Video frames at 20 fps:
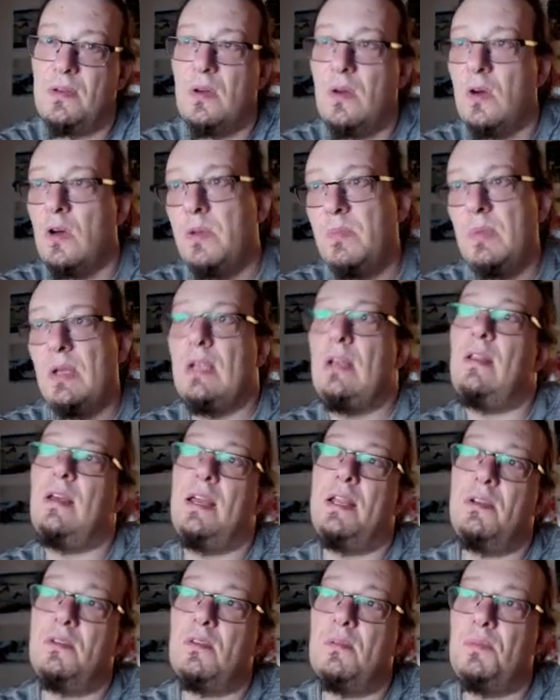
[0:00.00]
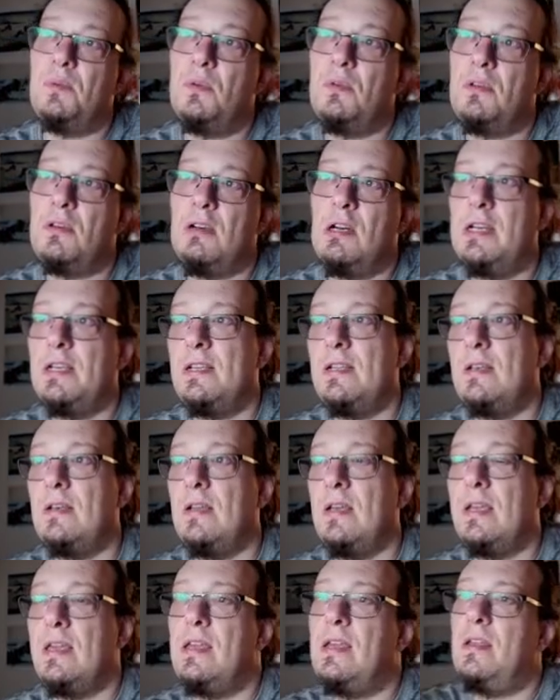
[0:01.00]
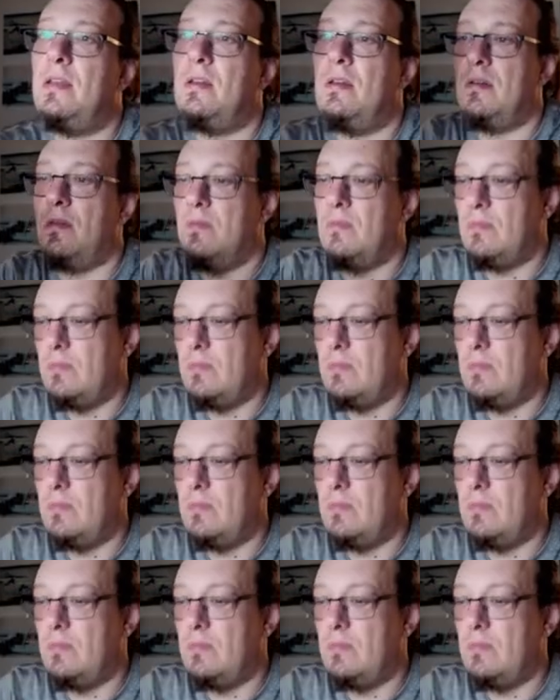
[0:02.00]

on my client computer, and then I can,